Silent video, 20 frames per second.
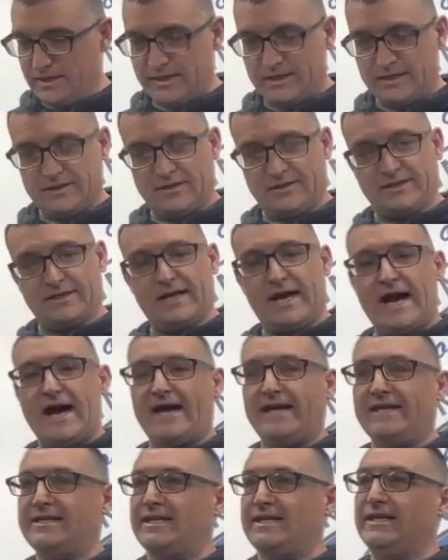There's an
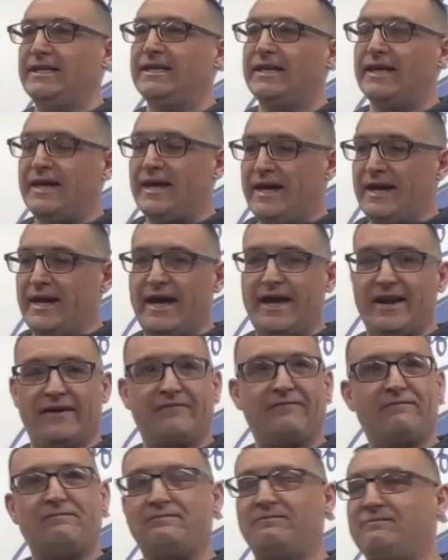ID and a
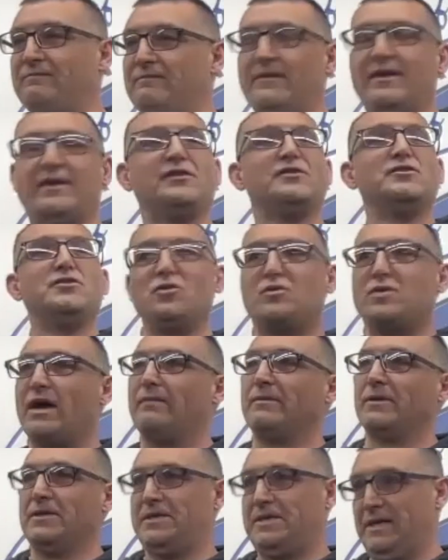
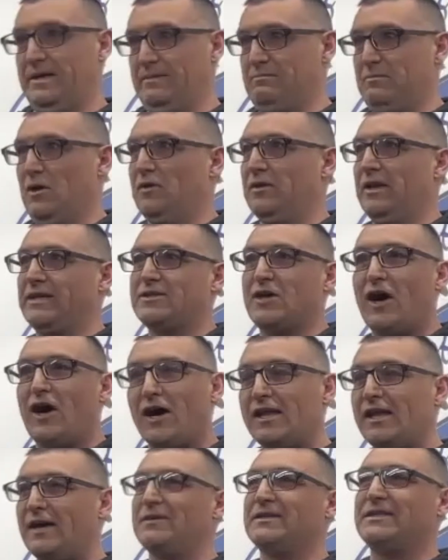newcomer chip, bro. That's
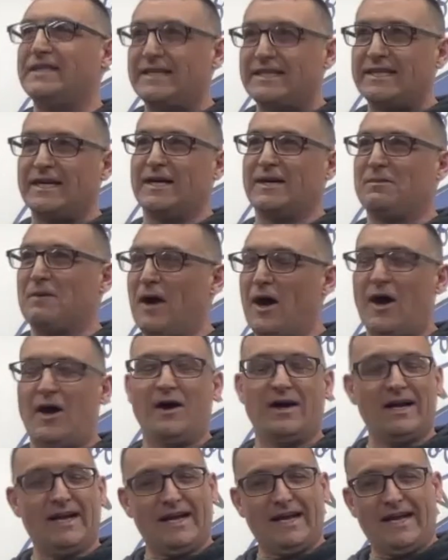all that was in there,
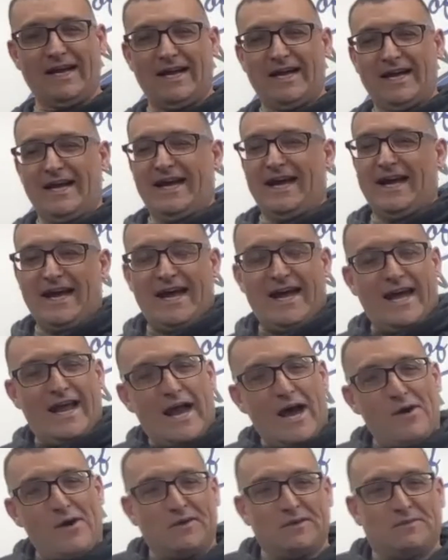bro. And
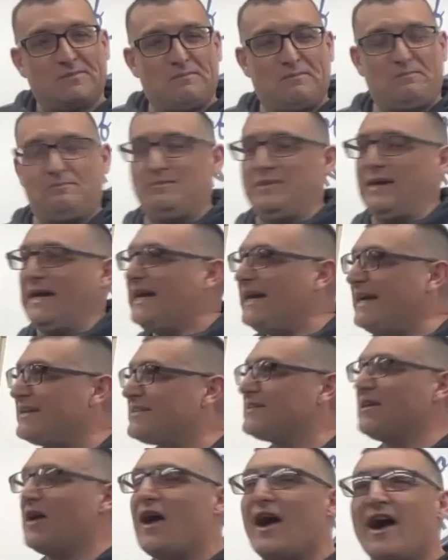I was
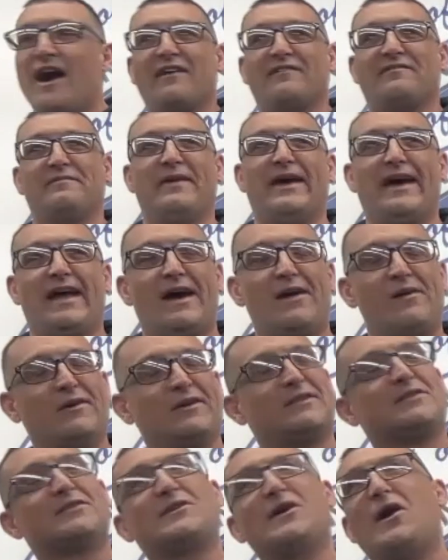pissed off, man. I
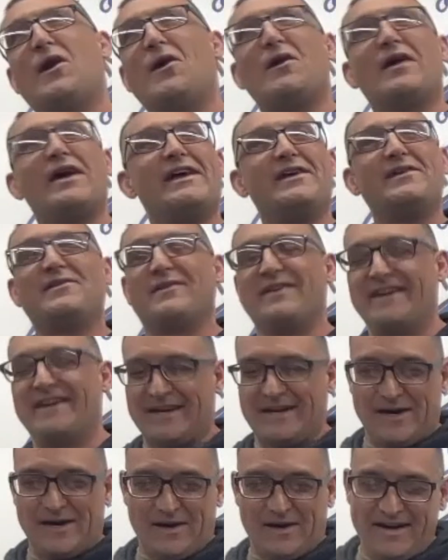was so angry,
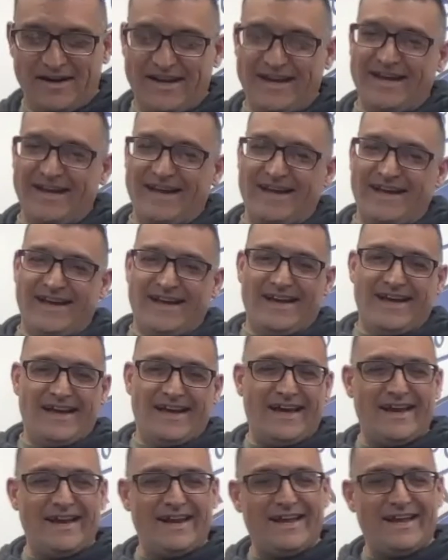you know,
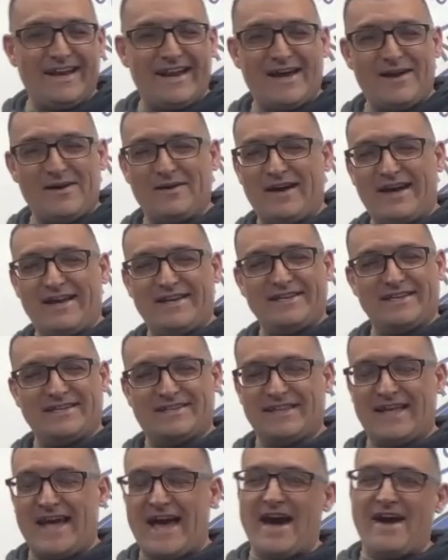and I just
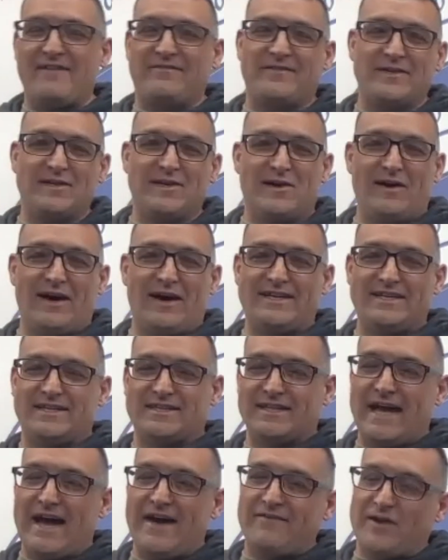laughed, you know. I just
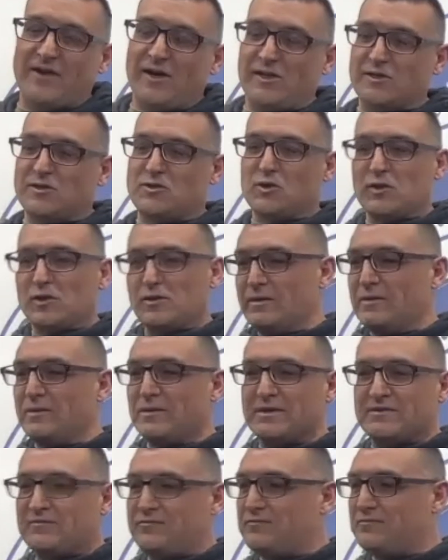laughed. All the jewelry
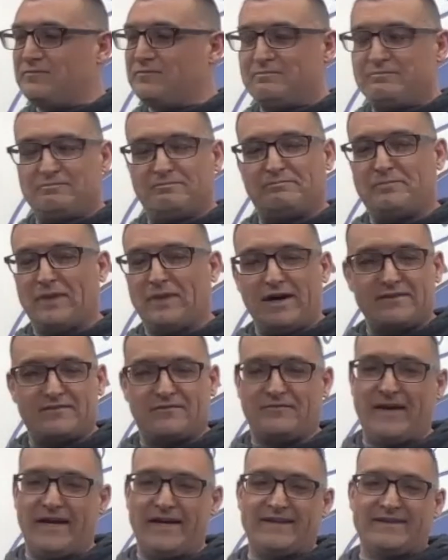was bunk,
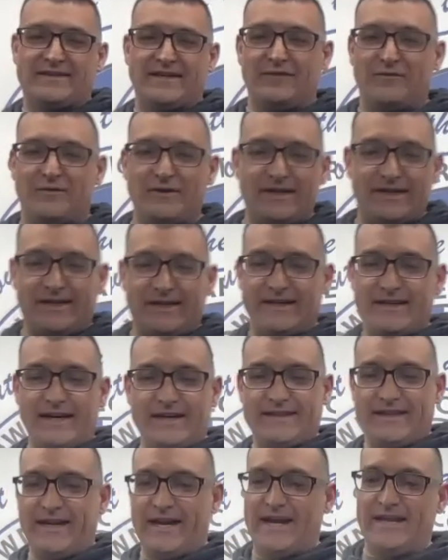fake stuff. We didn't get
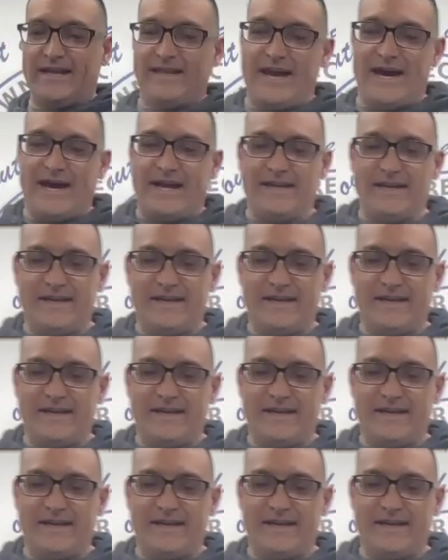nothing out of that.